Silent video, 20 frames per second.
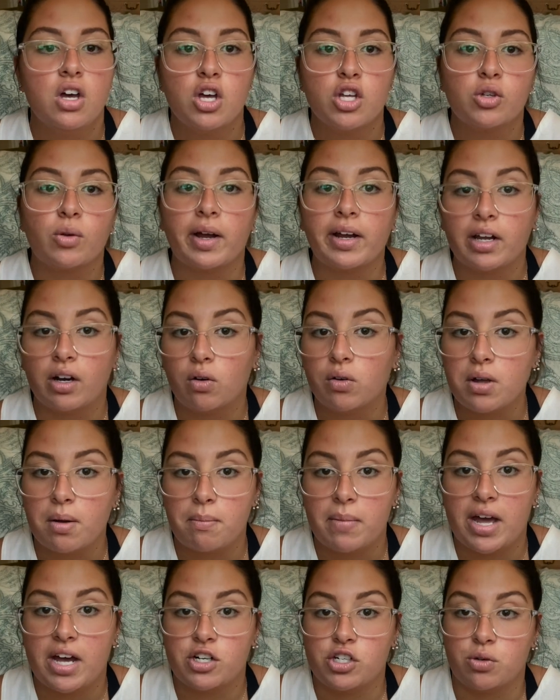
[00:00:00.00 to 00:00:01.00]
So I can only
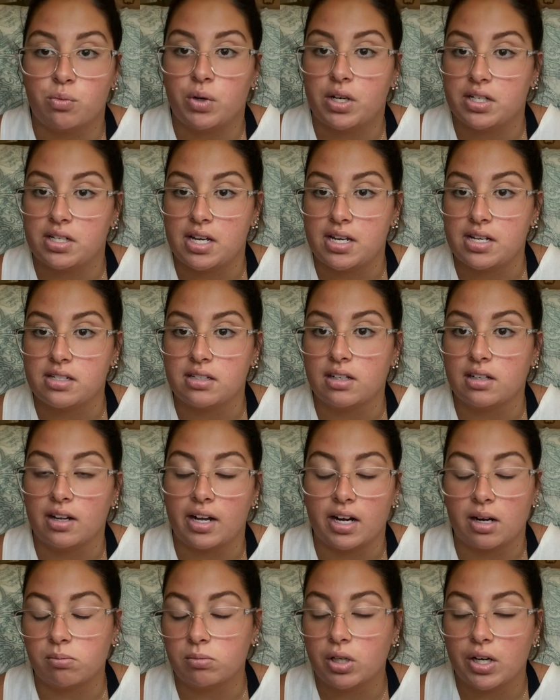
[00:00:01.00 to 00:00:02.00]
imagine what it tasted
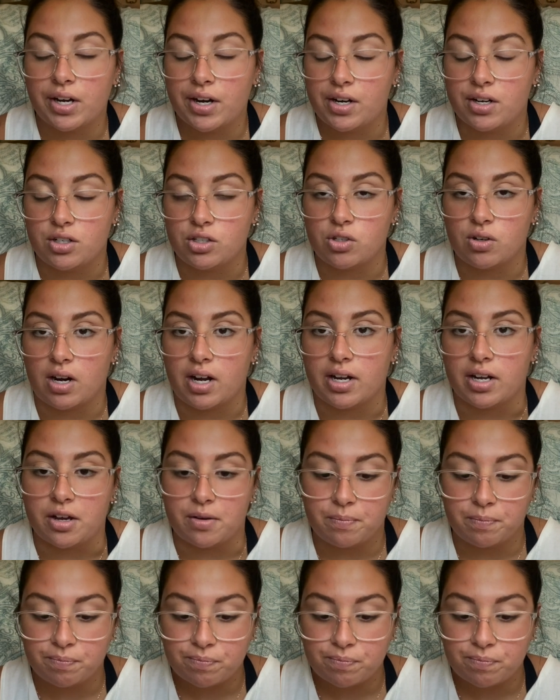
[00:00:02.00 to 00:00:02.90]
like. I'm glad I didn't try it.